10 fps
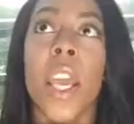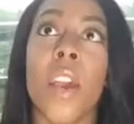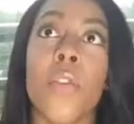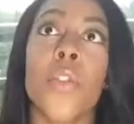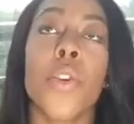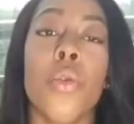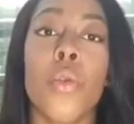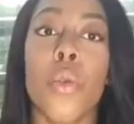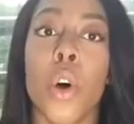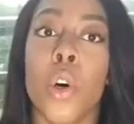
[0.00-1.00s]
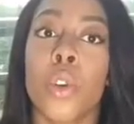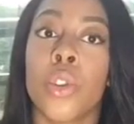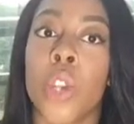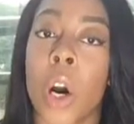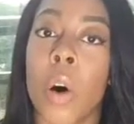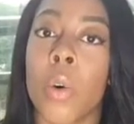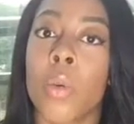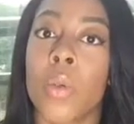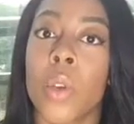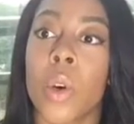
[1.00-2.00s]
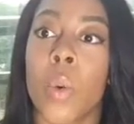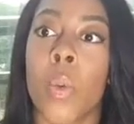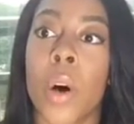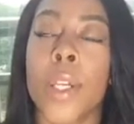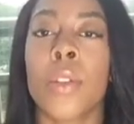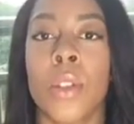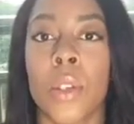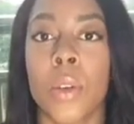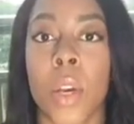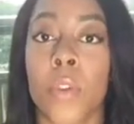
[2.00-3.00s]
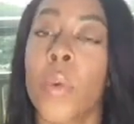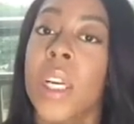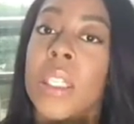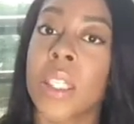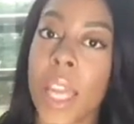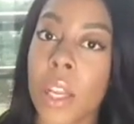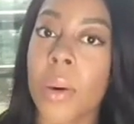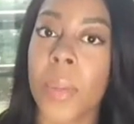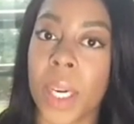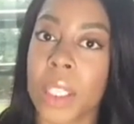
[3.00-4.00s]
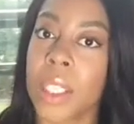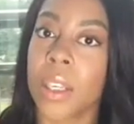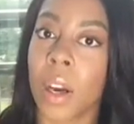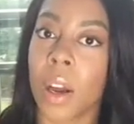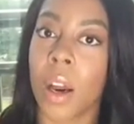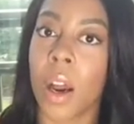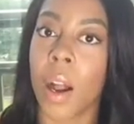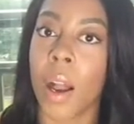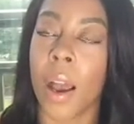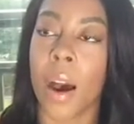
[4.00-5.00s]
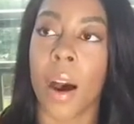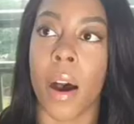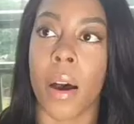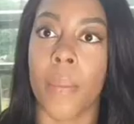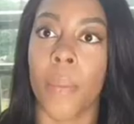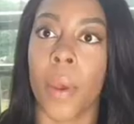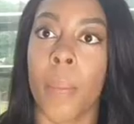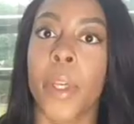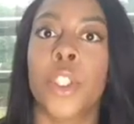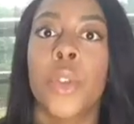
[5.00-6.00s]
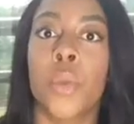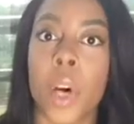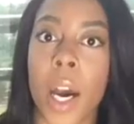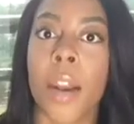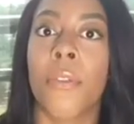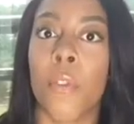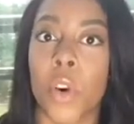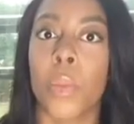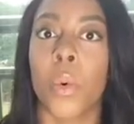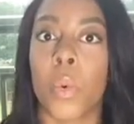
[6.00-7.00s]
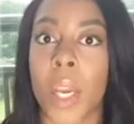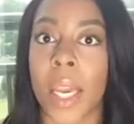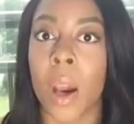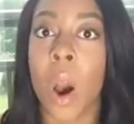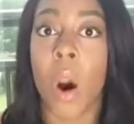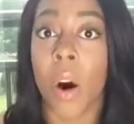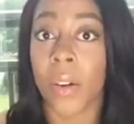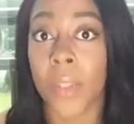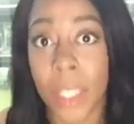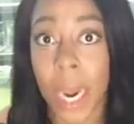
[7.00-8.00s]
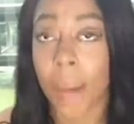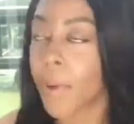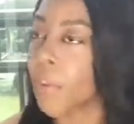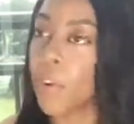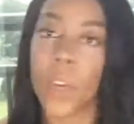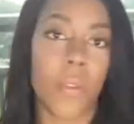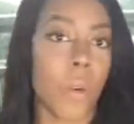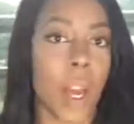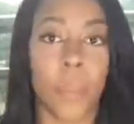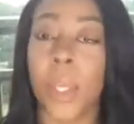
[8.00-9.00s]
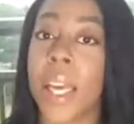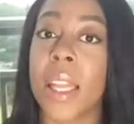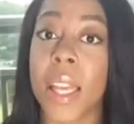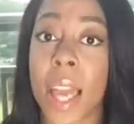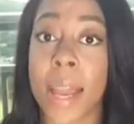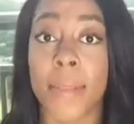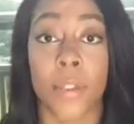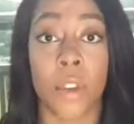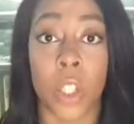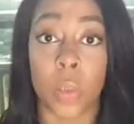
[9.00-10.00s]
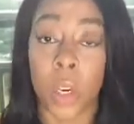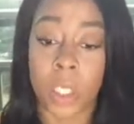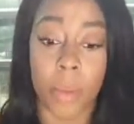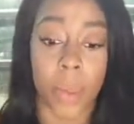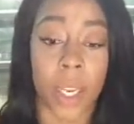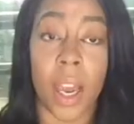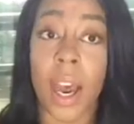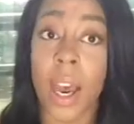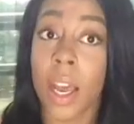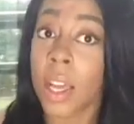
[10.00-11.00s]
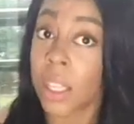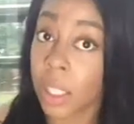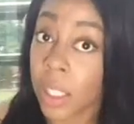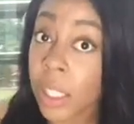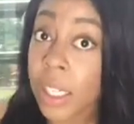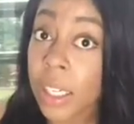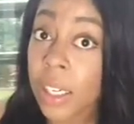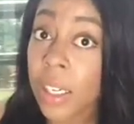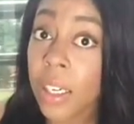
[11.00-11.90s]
If you don't want to, if you want to stay in your budget, but you want an affordable wig off top, if you don't even want to play the games, if you just want something good